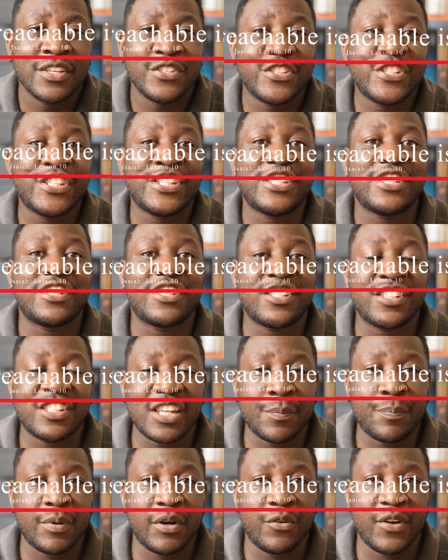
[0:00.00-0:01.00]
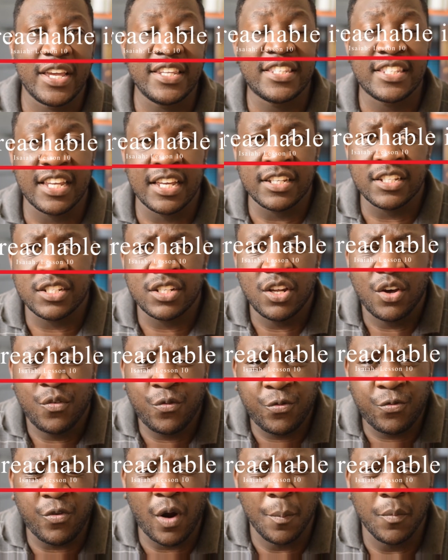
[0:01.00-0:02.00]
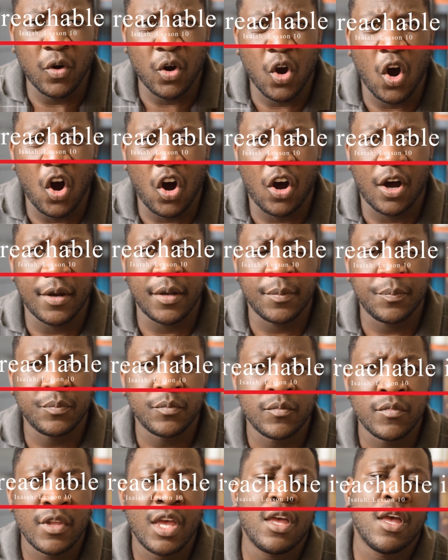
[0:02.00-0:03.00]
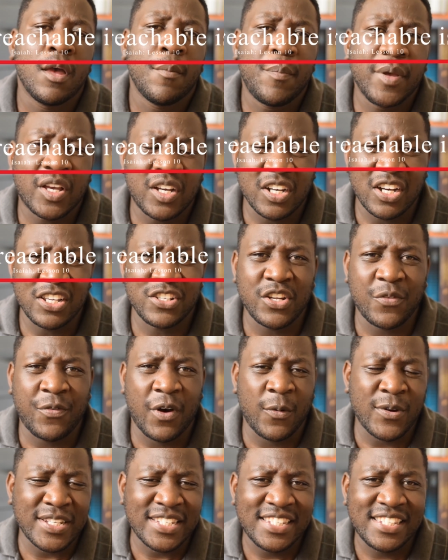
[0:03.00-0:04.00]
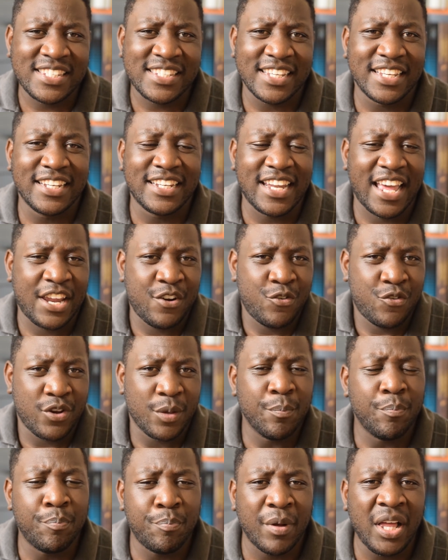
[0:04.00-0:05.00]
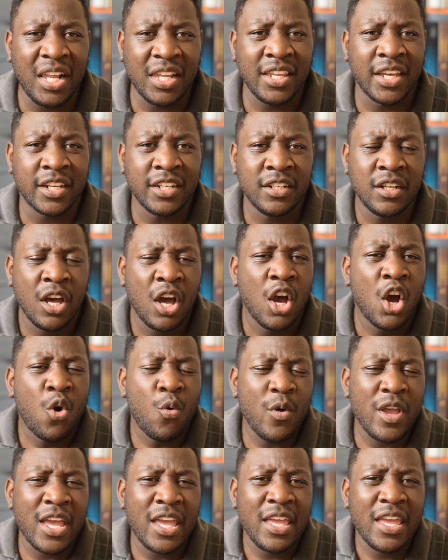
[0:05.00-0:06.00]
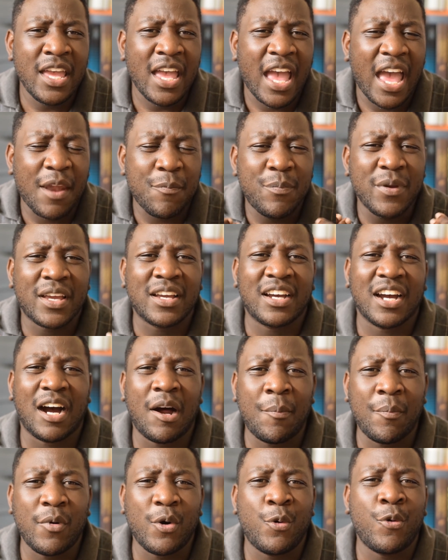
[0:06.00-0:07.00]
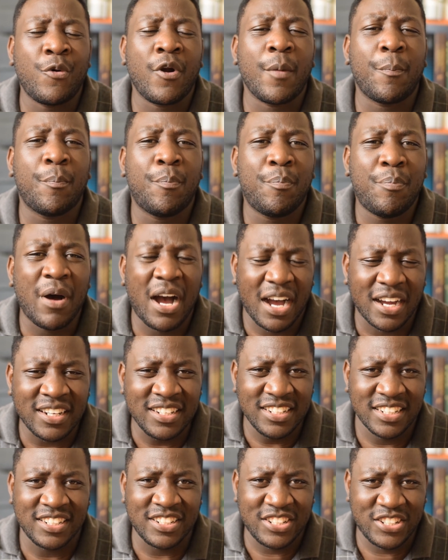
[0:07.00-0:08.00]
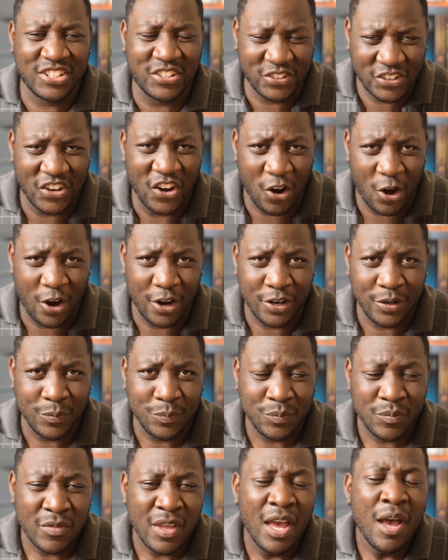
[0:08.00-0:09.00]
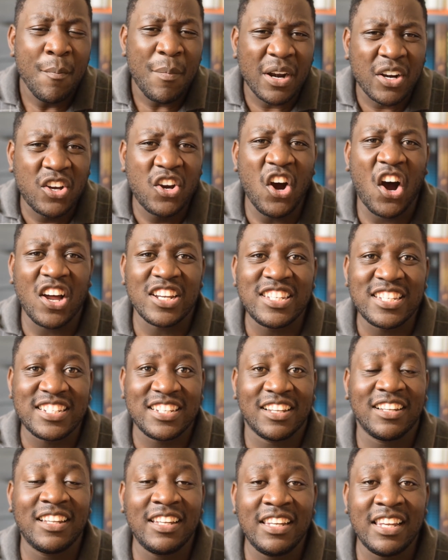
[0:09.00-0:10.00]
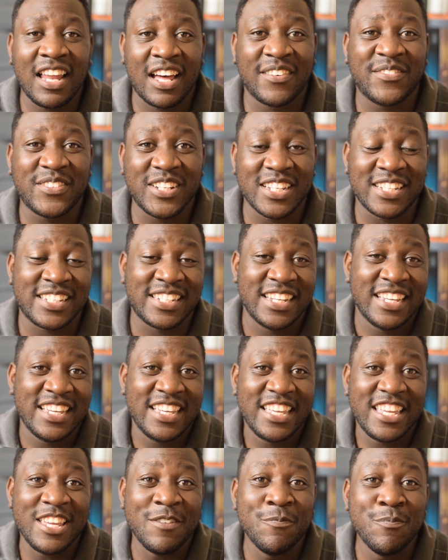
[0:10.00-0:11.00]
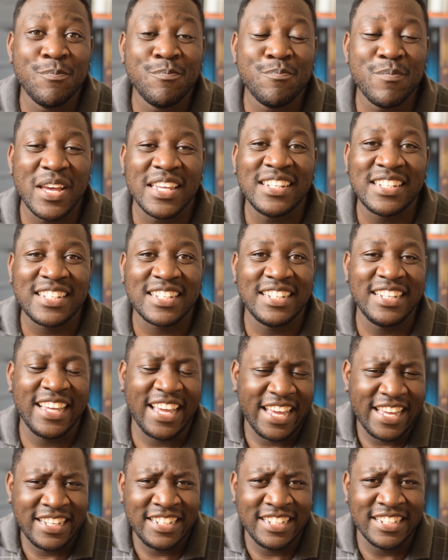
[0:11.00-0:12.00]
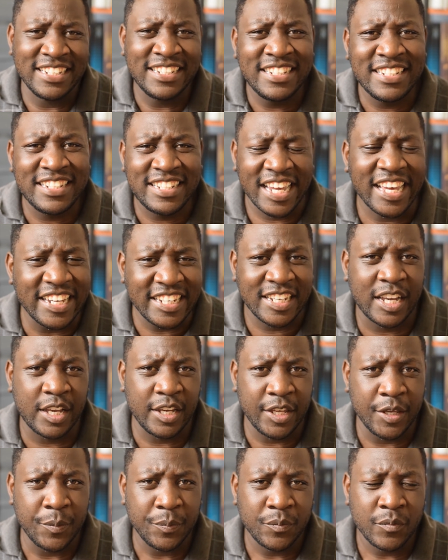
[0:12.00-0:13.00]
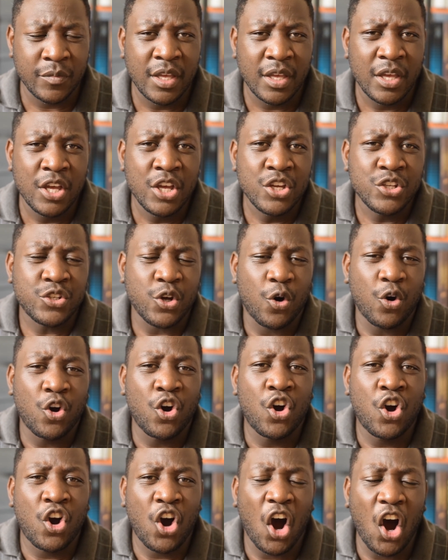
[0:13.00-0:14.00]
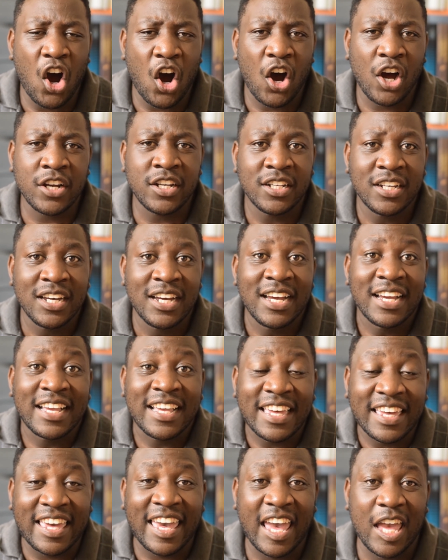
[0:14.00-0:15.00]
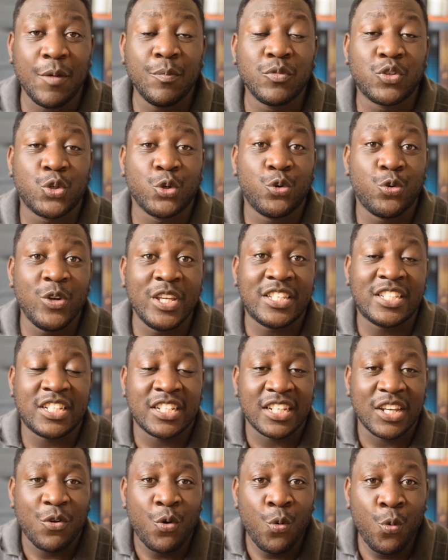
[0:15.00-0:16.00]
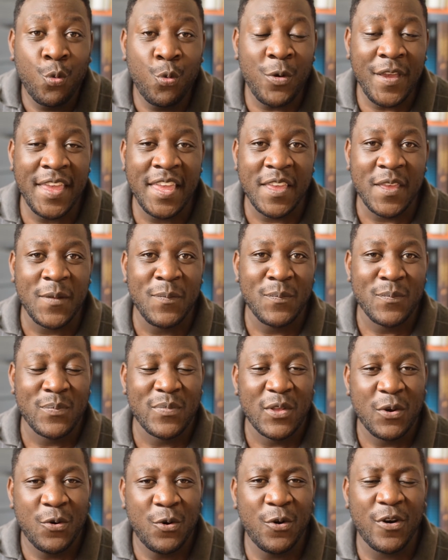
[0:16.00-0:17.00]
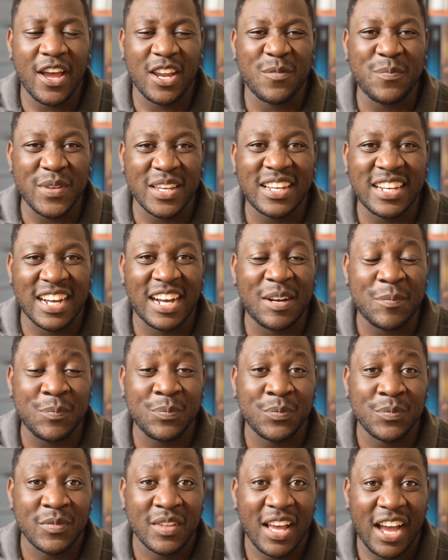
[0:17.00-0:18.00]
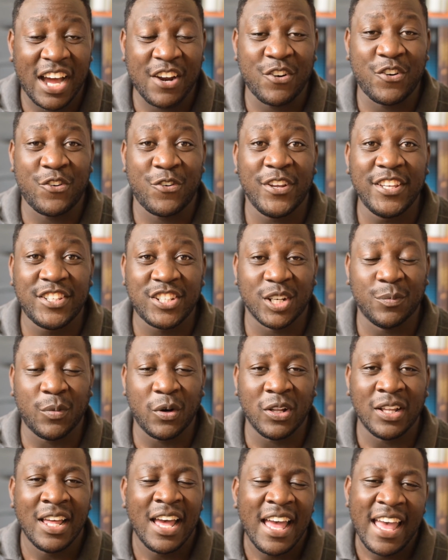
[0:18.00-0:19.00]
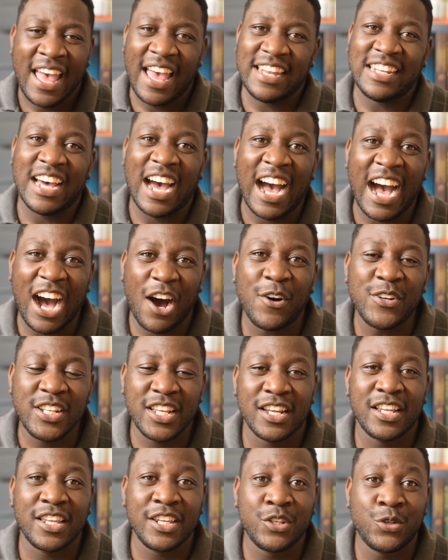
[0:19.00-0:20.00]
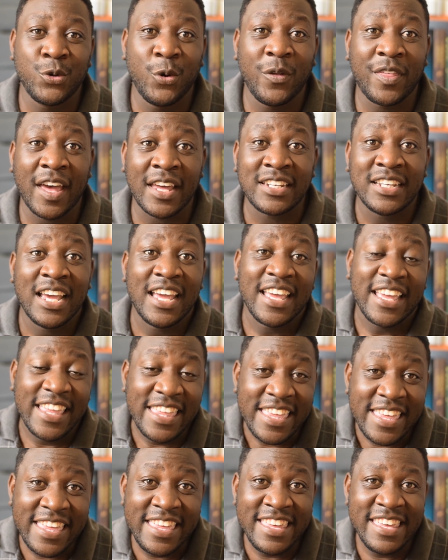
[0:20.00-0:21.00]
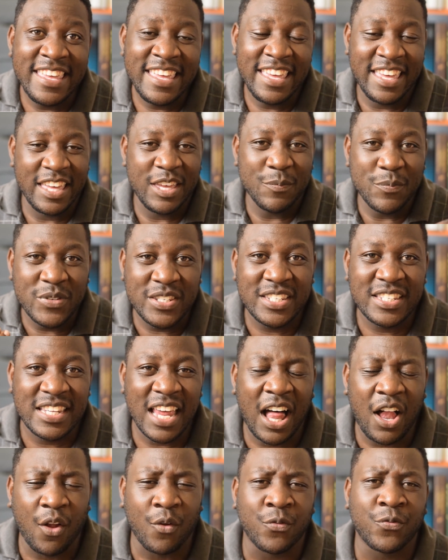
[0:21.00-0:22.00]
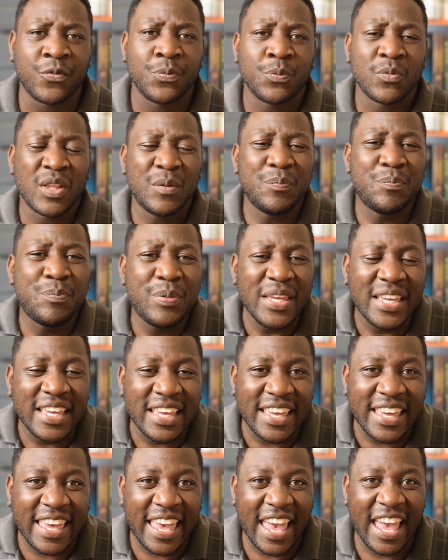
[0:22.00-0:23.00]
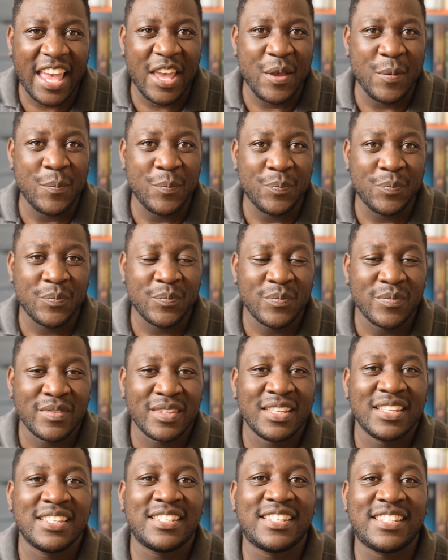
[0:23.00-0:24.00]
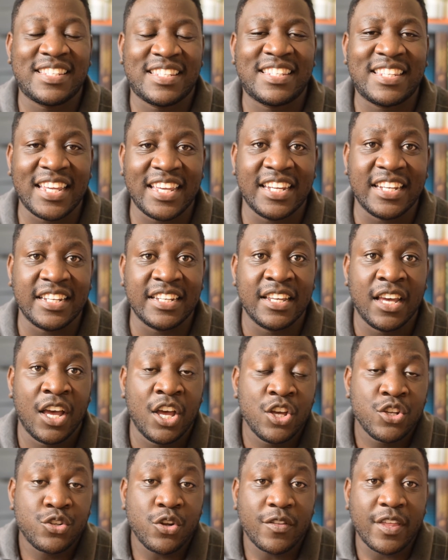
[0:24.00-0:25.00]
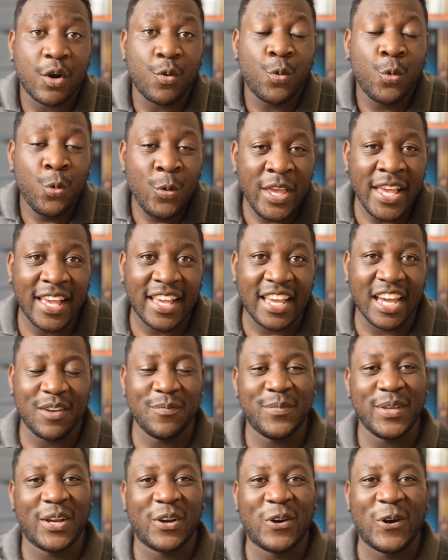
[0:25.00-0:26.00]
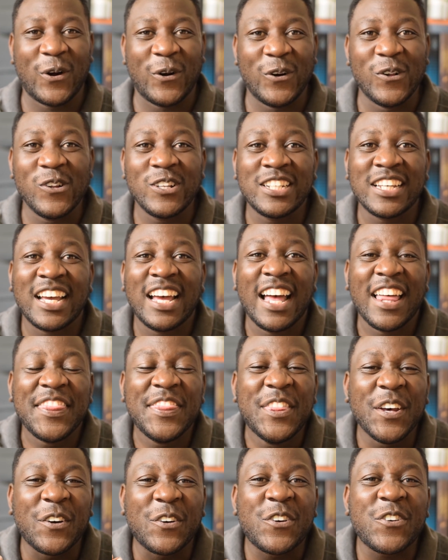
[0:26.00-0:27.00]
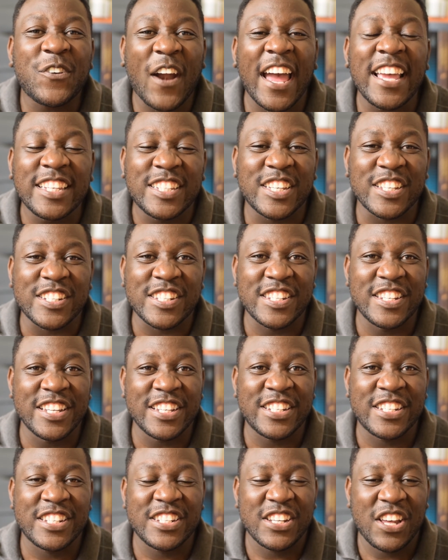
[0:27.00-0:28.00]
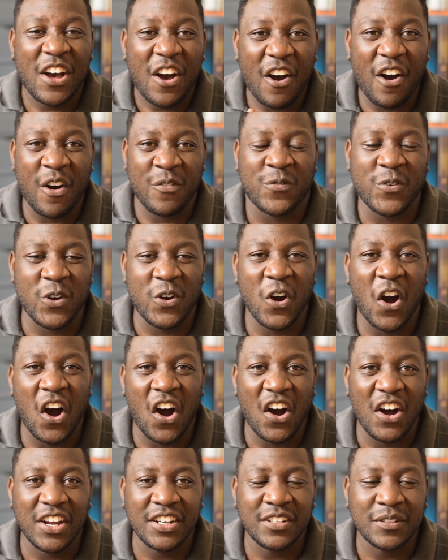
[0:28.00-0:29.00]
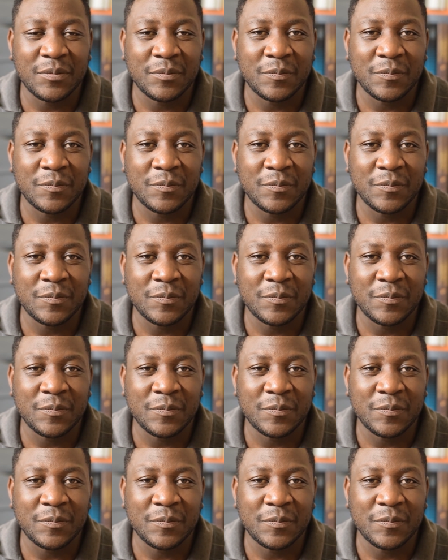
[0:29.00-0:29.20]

separates us from God. Because of our sin and rebellion, we had become repugnant to God. But God still loved us immensely and intently. So God came to reach we who had become unreachable. And how did he do that? He himself became sin so that we can be called the righteousness of God.